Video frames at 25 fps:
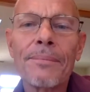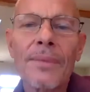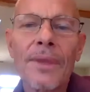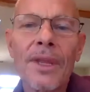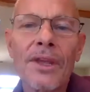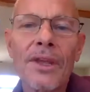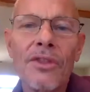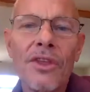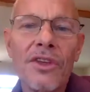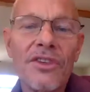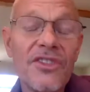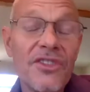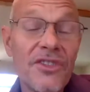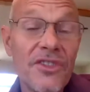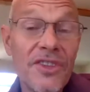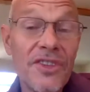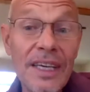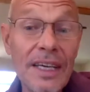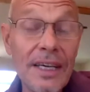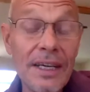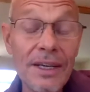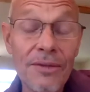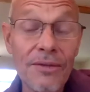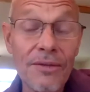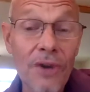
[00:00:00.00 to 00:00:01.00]
the
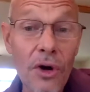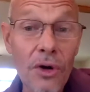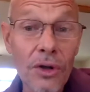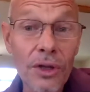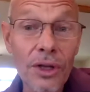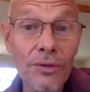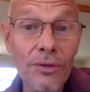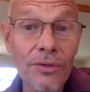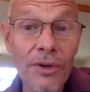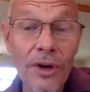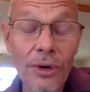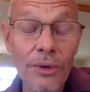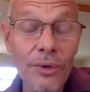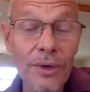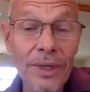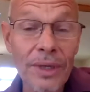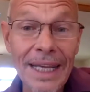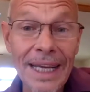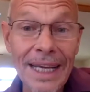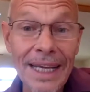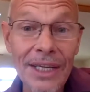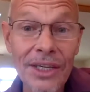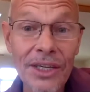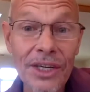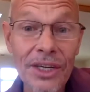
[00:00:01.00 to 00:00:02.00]
seed of all of our
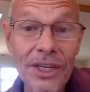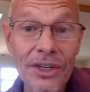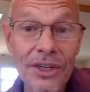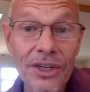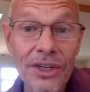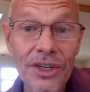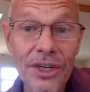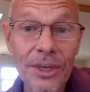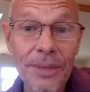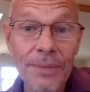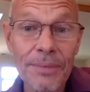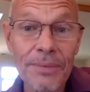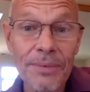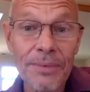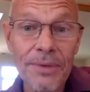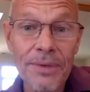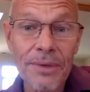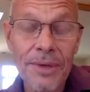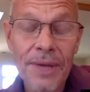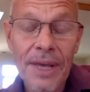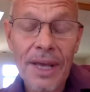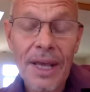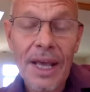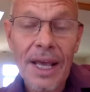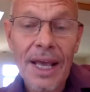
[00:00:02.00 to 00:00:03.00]
relationships
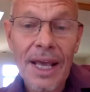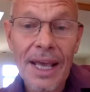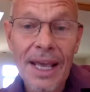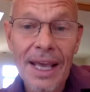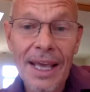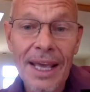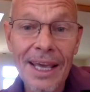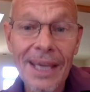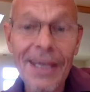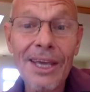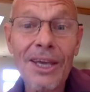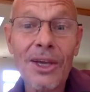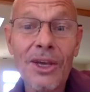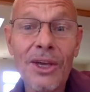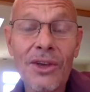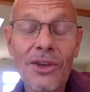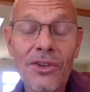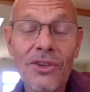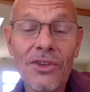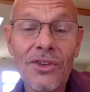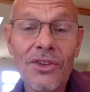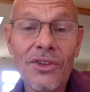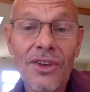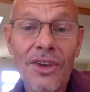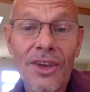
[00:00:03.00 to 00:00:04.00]

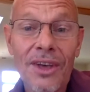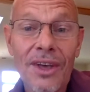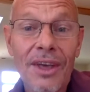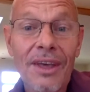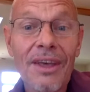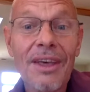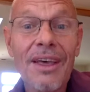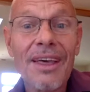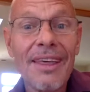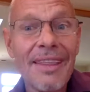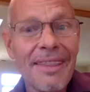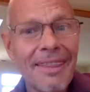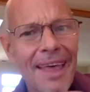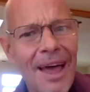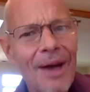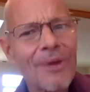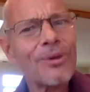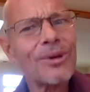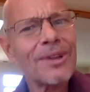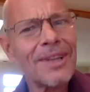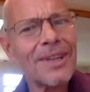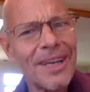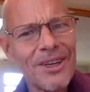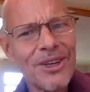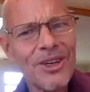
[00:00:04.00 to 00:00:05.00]
is that
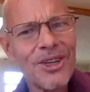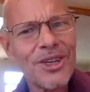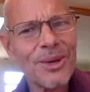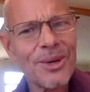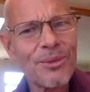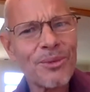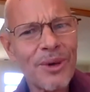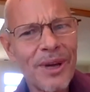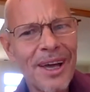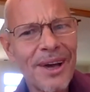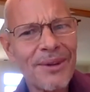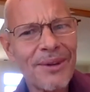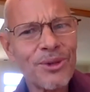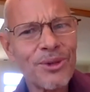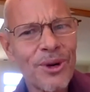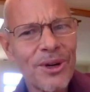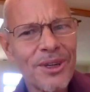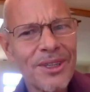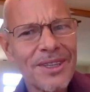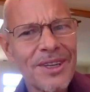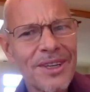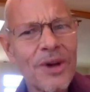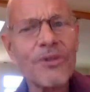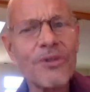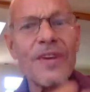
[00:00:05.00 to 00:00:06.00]
relationship we have to
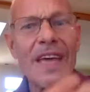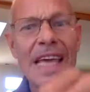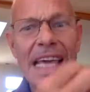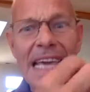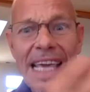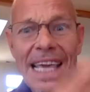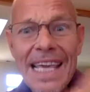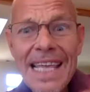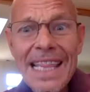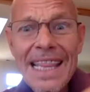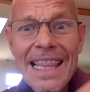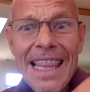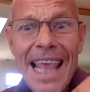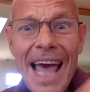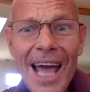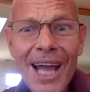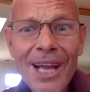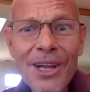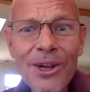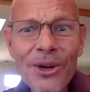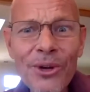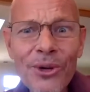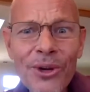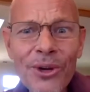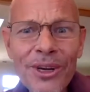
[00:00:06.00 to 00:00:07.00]
ourselves in that
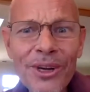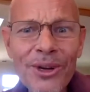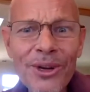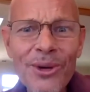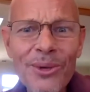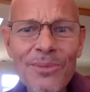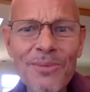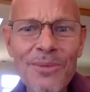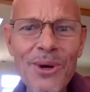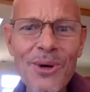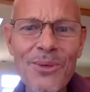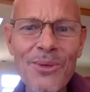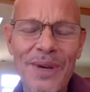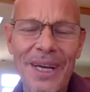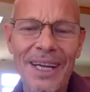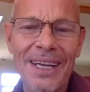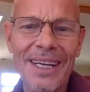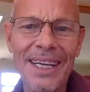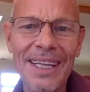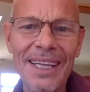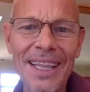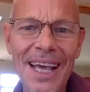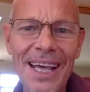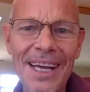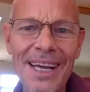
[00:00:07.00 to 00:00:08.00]
critical moment,
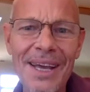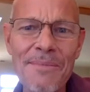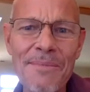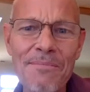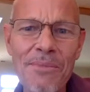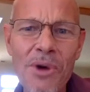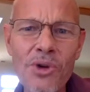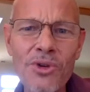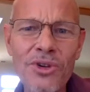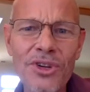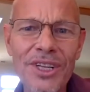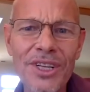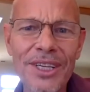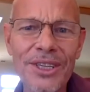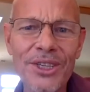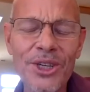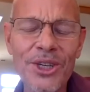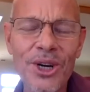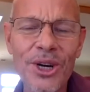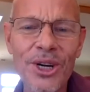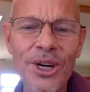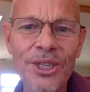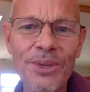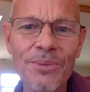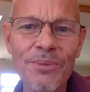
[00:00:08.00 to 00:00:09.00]
in that emotionally charged